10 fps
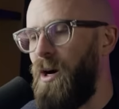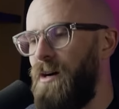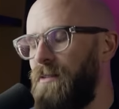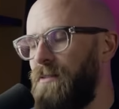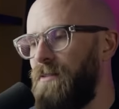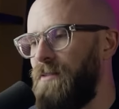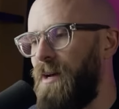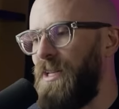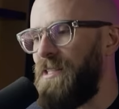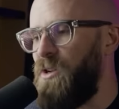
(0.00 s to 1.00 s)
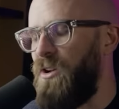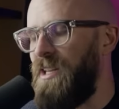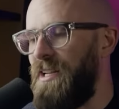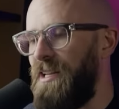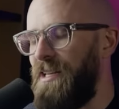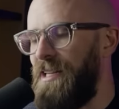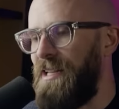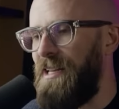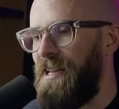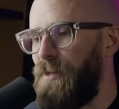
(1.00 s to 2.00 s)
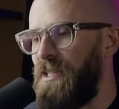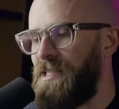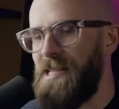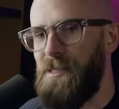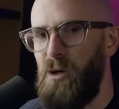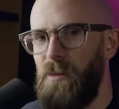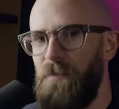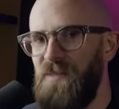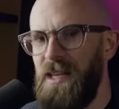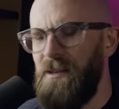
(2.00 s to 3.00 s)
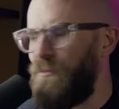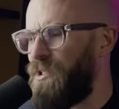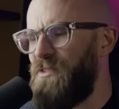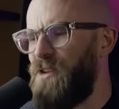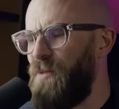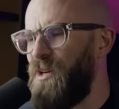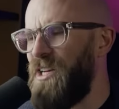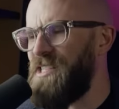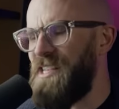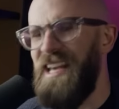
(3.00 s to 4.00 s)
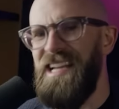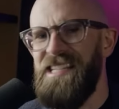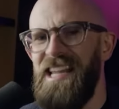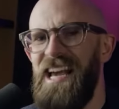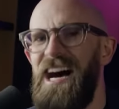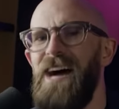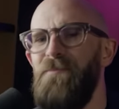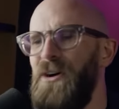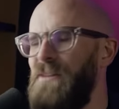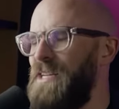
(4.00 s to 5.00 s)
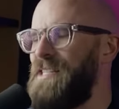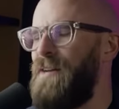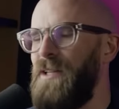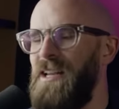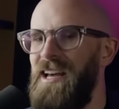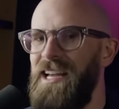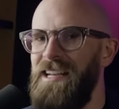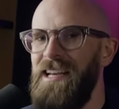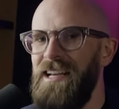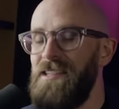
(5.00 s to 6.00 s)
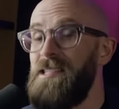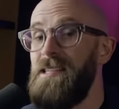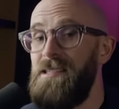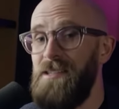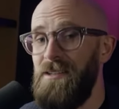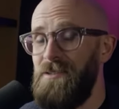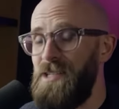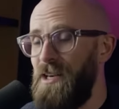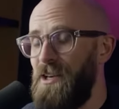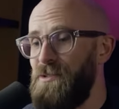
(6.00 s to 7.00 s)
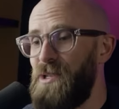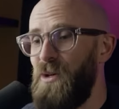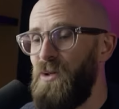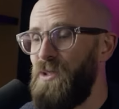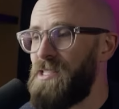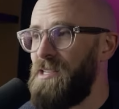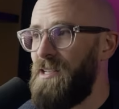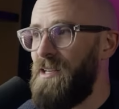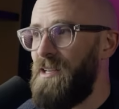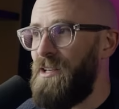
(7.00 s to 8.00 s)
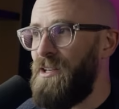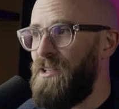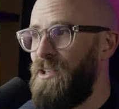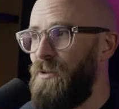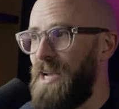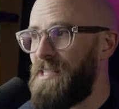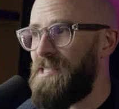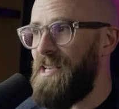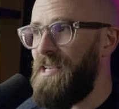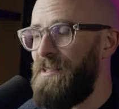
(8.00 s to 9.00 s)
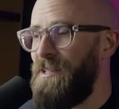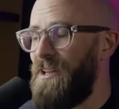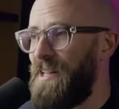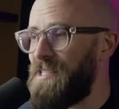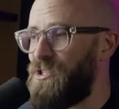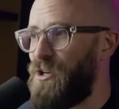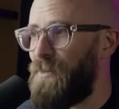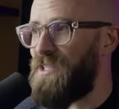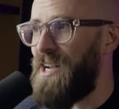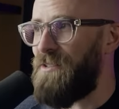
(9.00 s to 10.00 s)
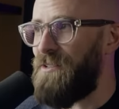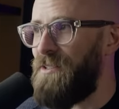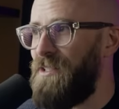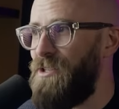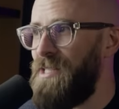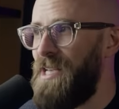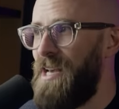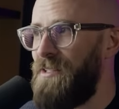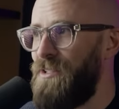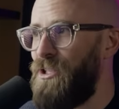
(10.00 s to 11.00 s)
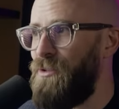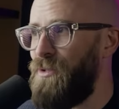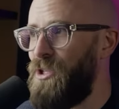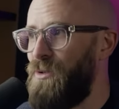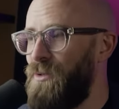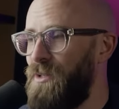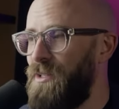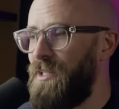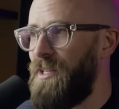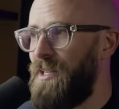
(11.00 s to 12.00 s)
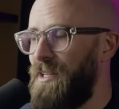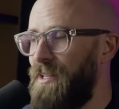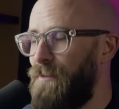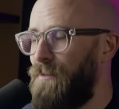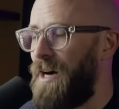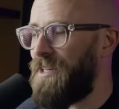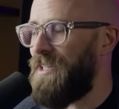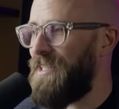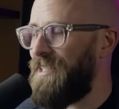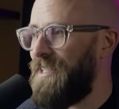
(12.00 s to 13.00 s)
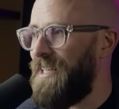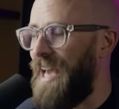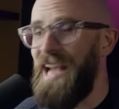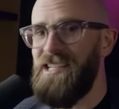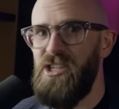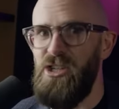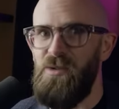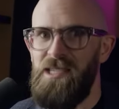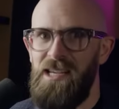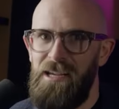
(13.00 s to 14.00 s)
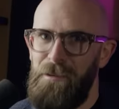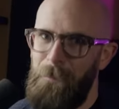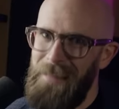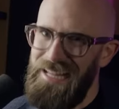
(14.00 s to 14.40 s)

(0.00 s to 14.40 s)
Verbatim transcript: Oh well. I mean, it's not legally nebulous, that's the problem. What's the right word? It's like, I'm putting myself on the line. There's this dude who's called... QXC? No, that's the shopping channel. QCL? QQ... Fuck. XQC.